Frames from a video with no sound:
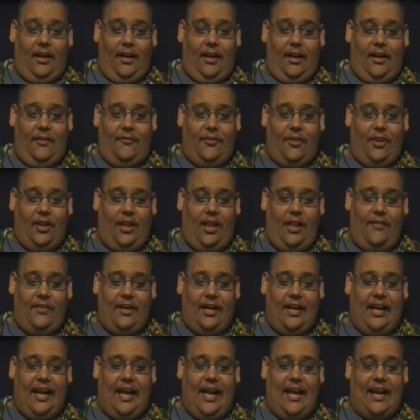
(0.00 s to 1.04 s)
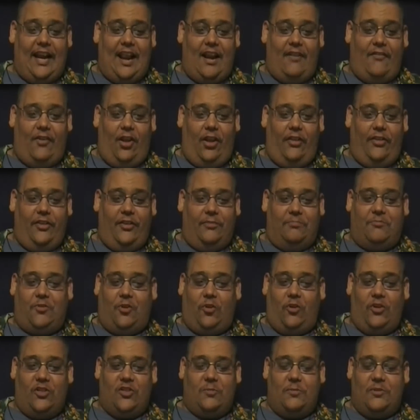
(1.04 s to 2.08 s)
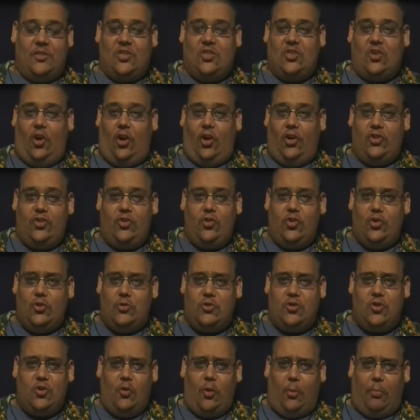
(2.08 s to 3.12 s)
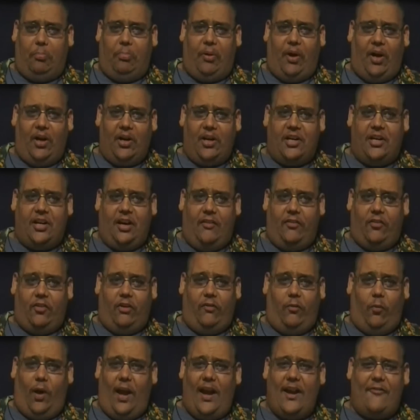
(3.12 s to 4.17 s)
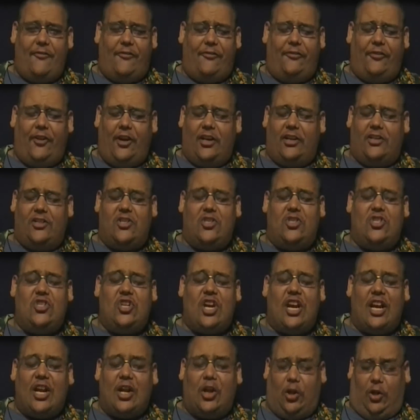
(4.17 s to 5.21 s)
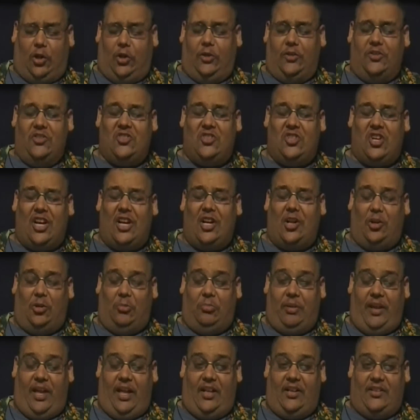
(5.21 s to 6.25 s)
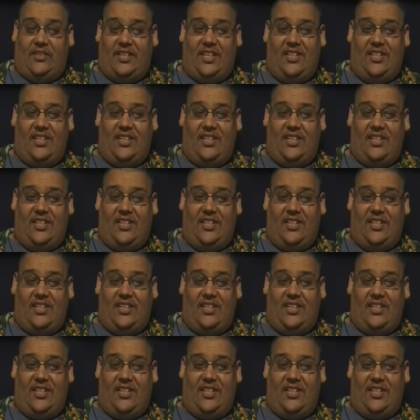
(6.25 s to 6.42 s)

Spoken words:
And for the love of God, out of all the Christmas songs you could do a punk cover of, why the fuck Jingle Bells?